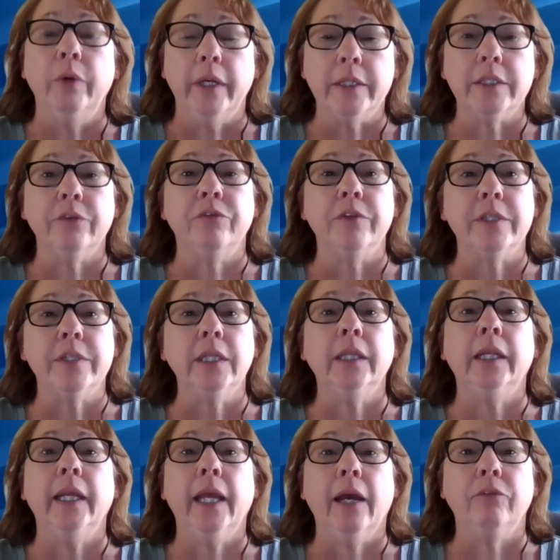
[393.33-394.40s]
as a
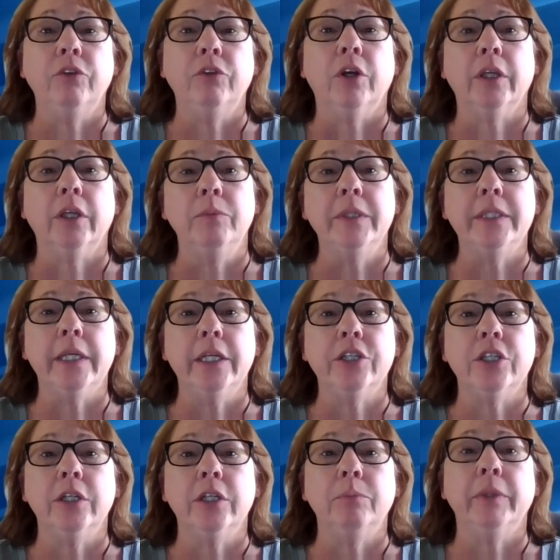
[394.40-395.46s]
facility have
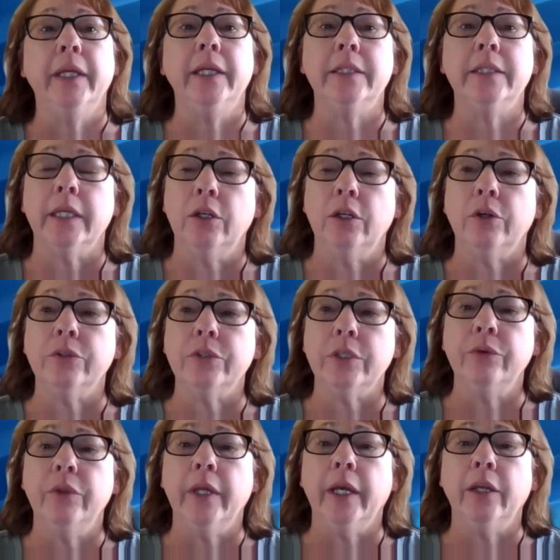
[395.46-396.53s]
documentation in place, and
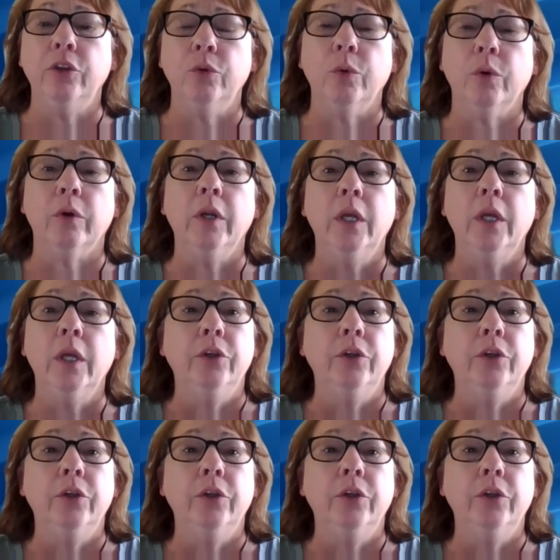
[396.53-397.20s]
also that your